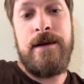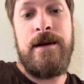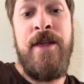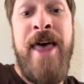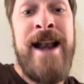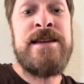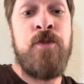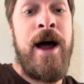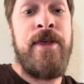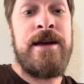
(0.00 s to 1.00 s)
And that is
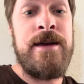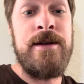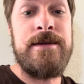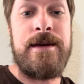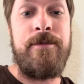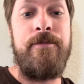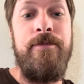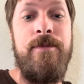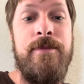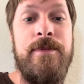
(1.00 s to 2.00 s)
why they killed him.
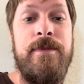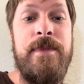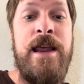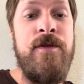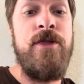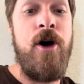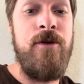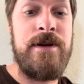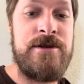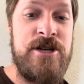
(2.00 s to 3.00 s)
Even though